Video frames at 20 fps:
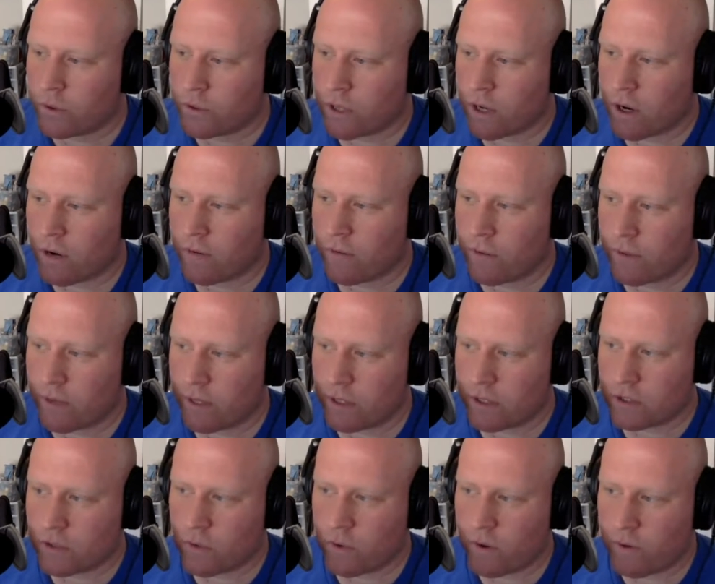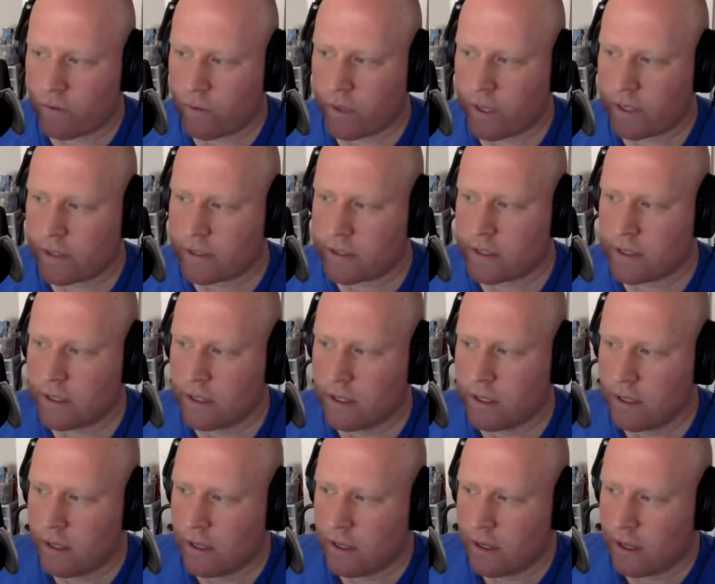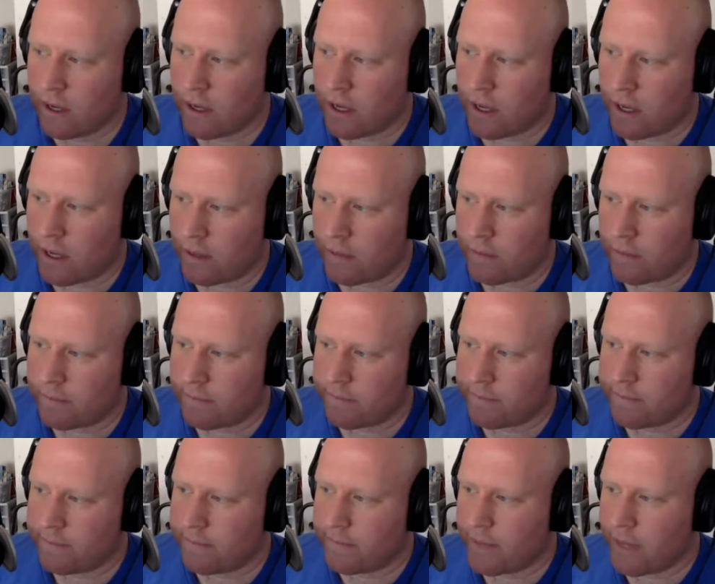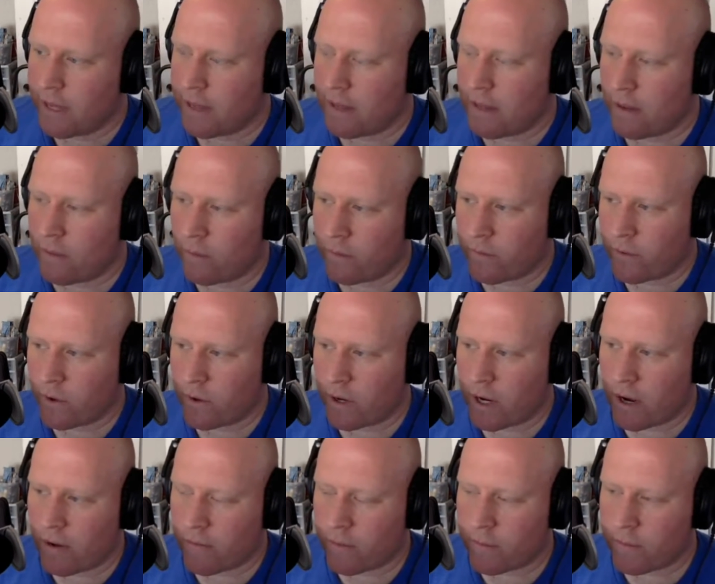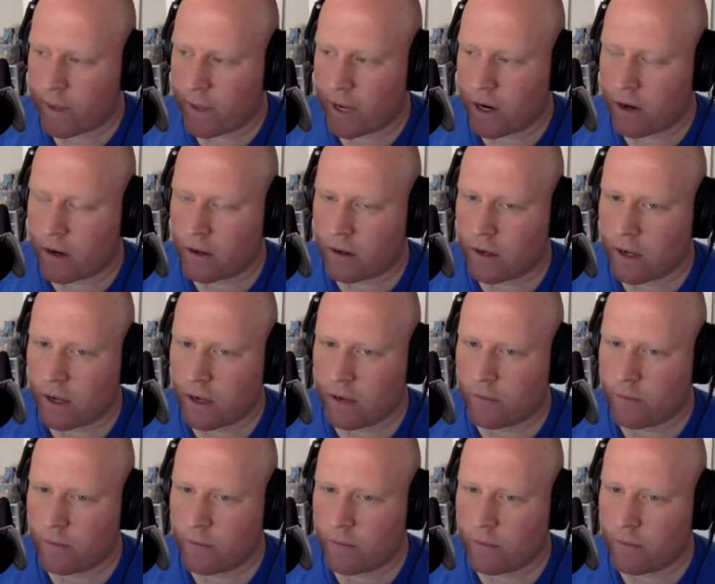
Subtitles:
goals are for these 12 weeks, and then we'll figure it out from there.